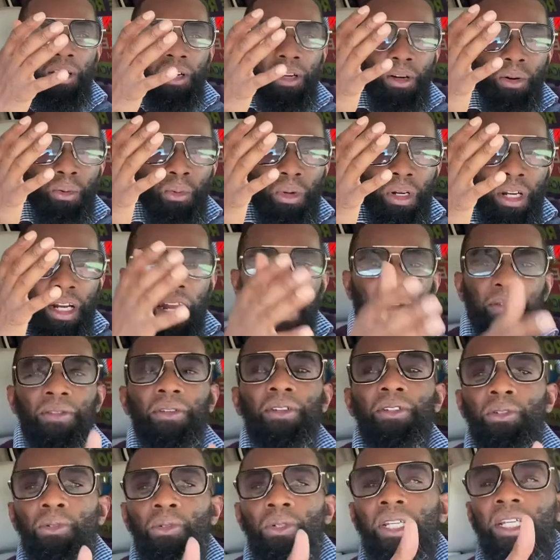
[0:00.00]
whatever
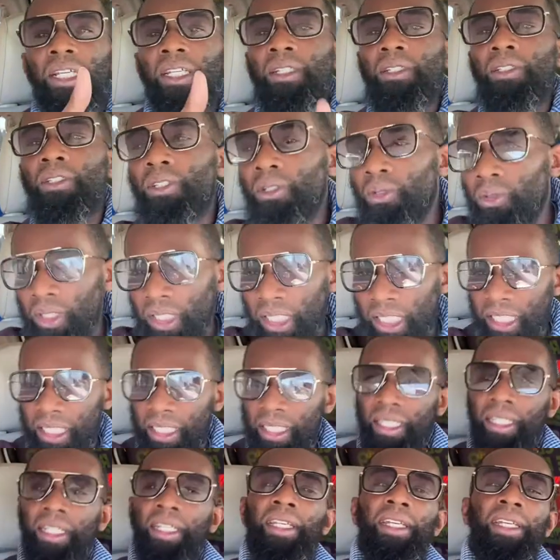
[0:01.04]
you into.
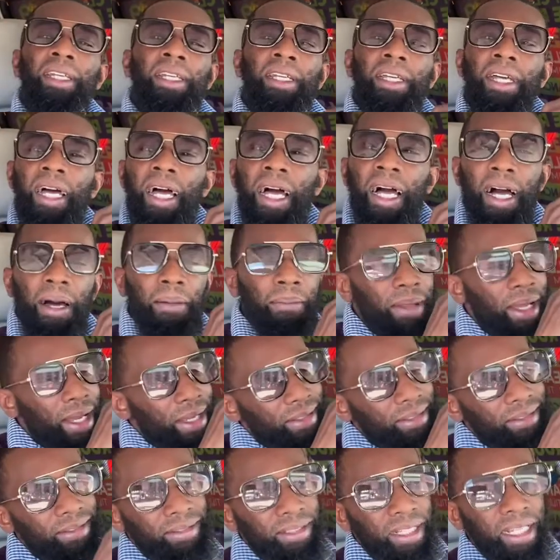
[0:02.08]
I'm not
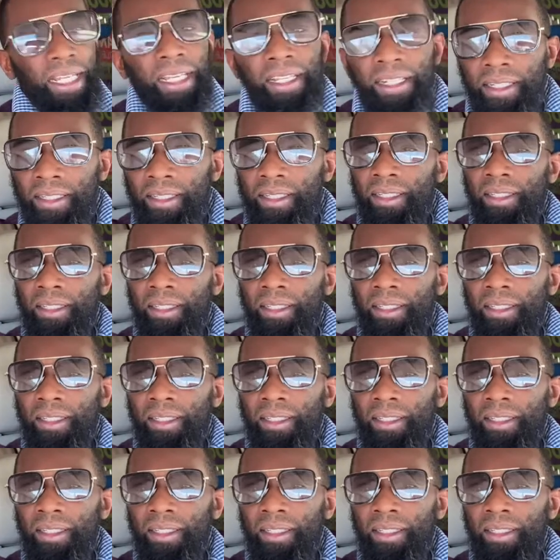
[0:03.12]
saying